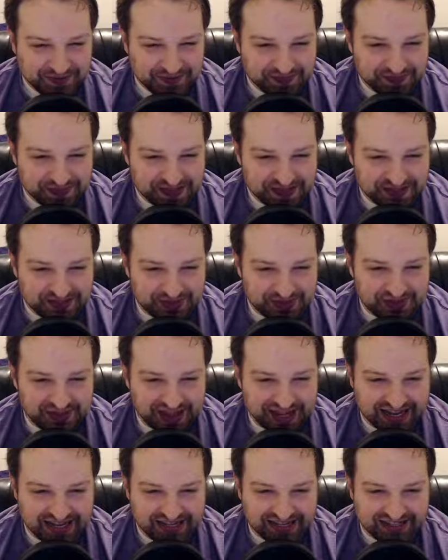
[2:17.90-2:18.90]
So
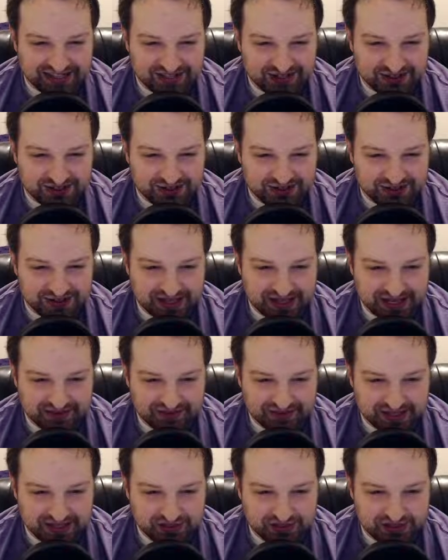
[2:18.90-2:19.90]
they have
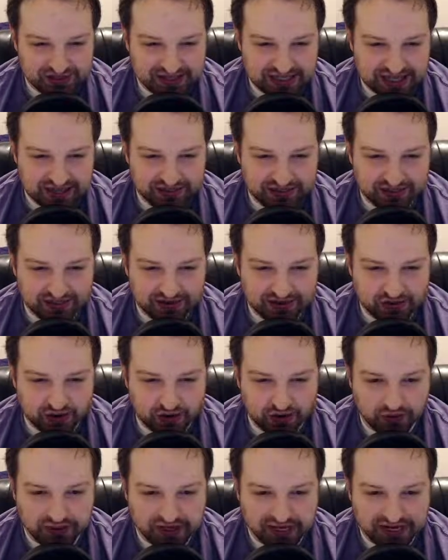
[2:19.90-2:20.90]
endurance and then their
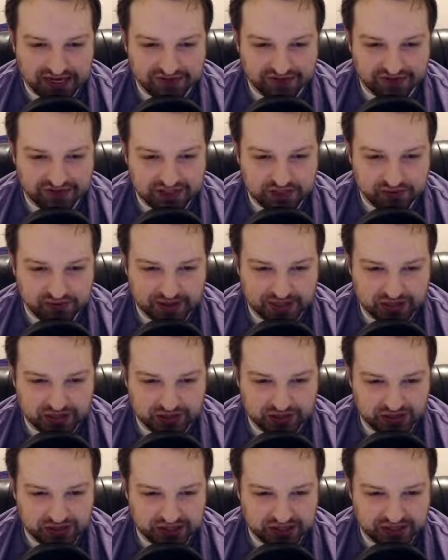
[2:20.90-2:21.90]
own kind of
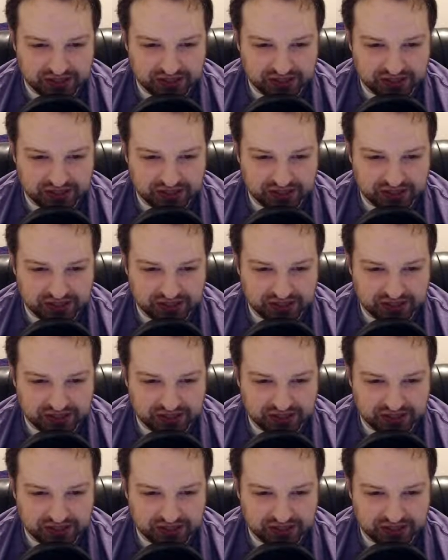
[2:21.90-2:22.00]
special